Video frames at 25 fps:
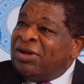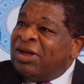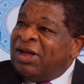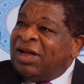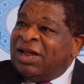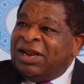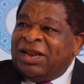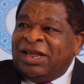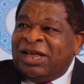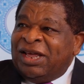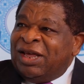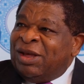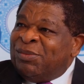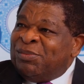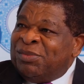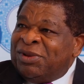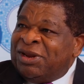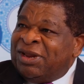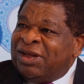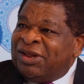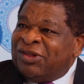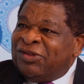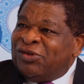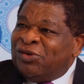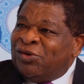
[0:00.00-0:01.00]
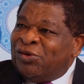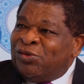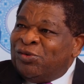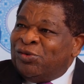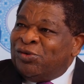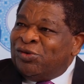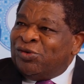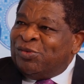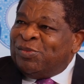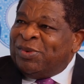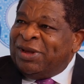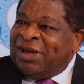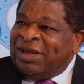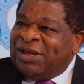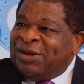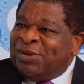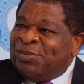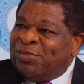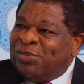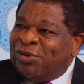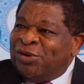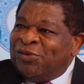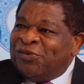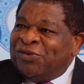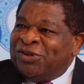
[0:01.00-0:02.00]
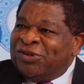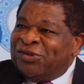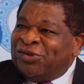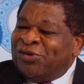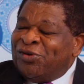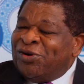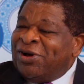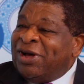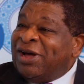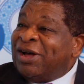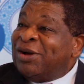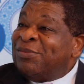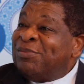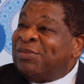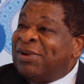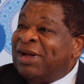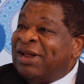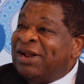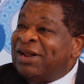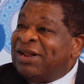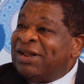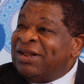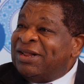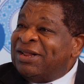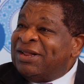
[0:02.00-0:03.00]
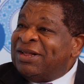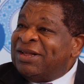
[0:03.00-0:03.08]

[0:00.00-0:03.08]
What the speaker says: an eminent Uzbek, Professor Akmal